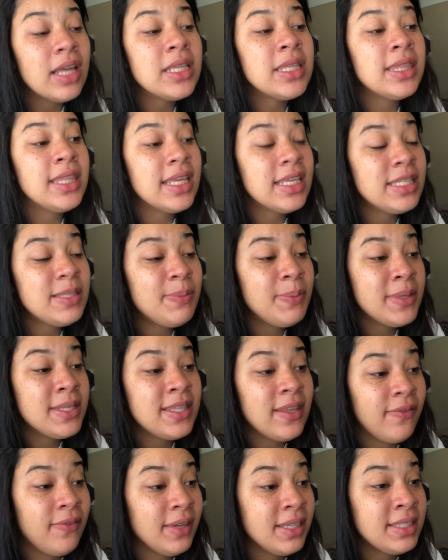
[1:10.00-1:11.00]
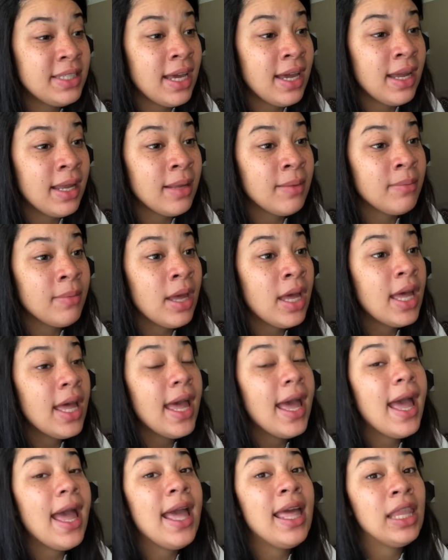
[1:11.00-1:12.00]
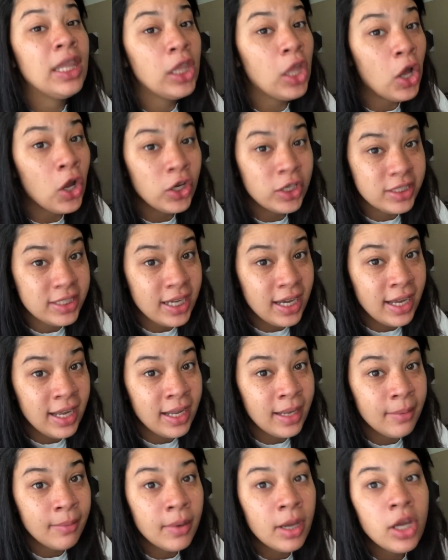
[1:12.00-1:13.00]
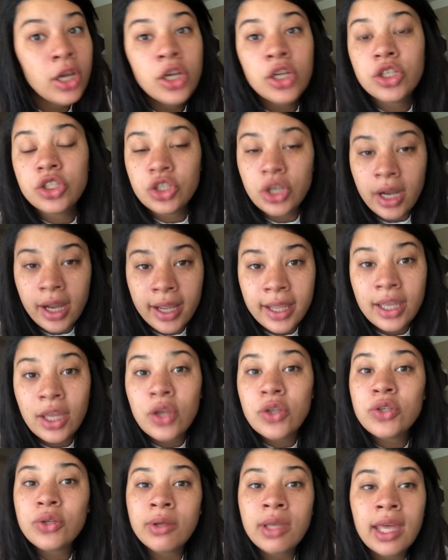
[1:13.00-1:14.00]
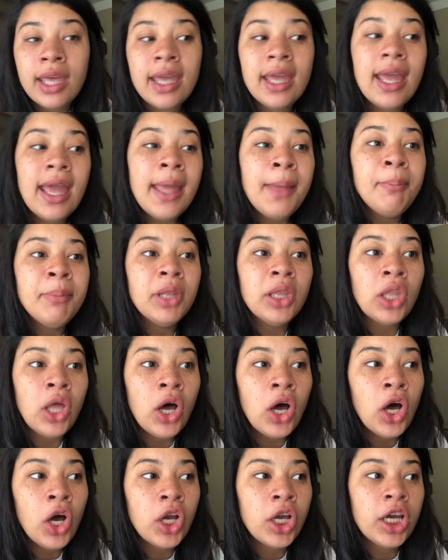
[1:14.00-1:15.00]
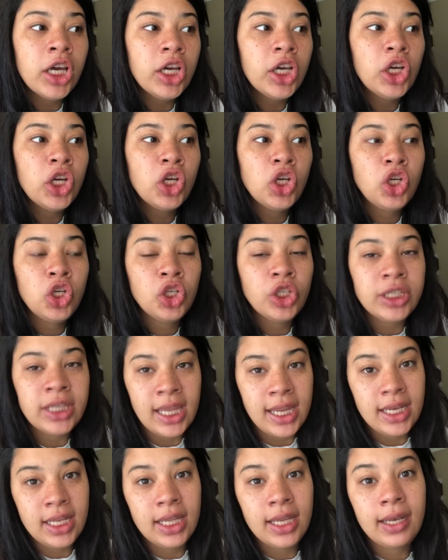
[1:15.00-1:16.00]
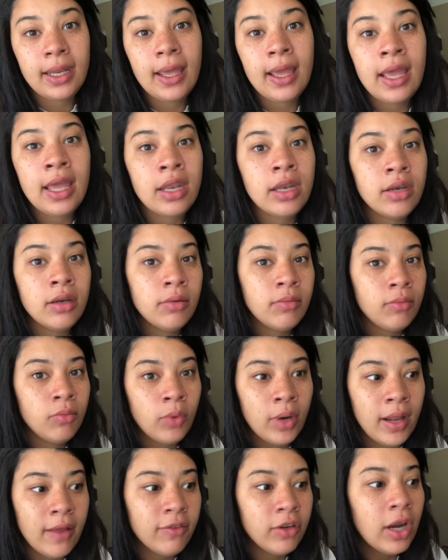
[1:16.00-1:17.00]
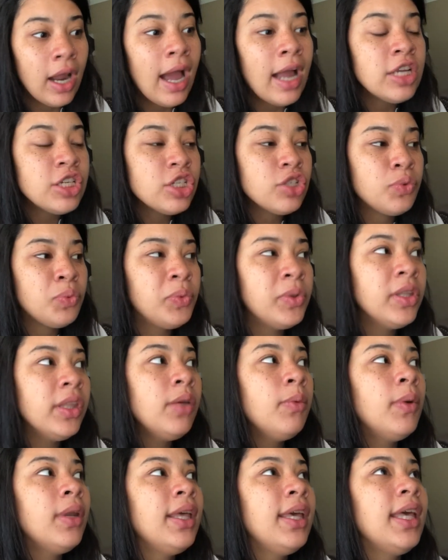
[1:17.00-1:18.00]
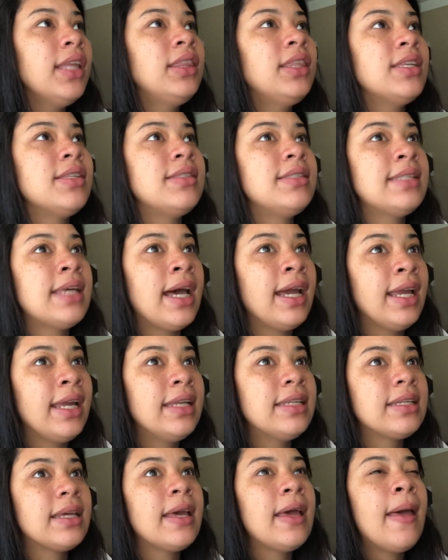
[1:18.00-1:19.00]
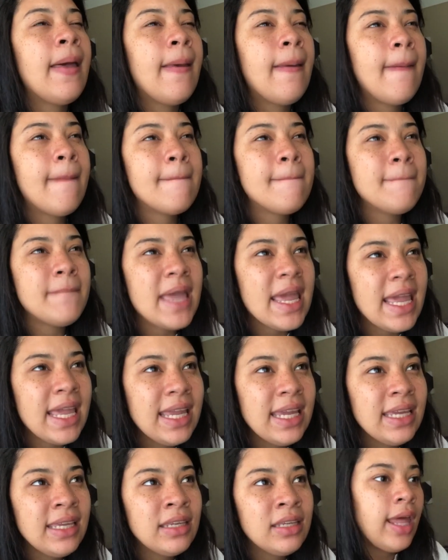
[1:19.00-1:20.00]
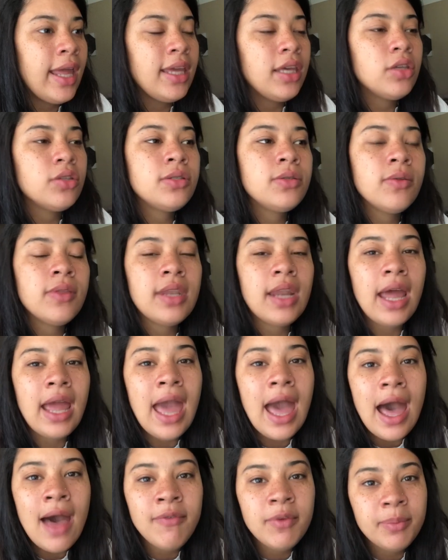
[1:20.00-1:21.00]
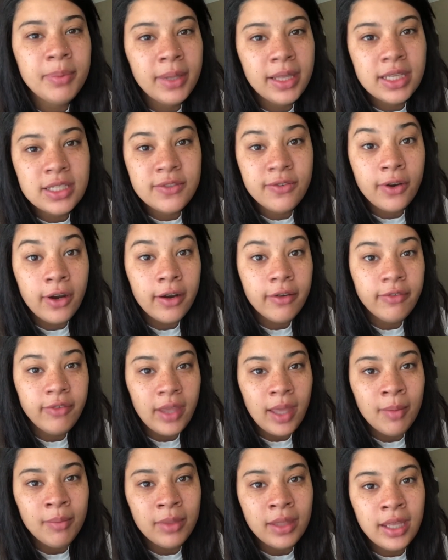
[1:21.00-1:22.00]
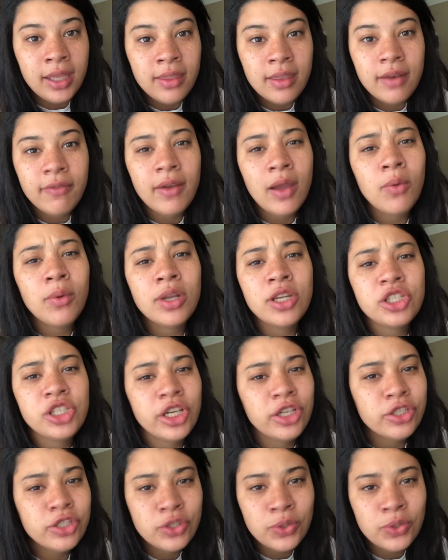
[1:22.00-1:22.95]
this specific time, a long time, trying to get a blog created and whatever. I just really want to get the site made, like, so that I have a place for our family, that if I want to share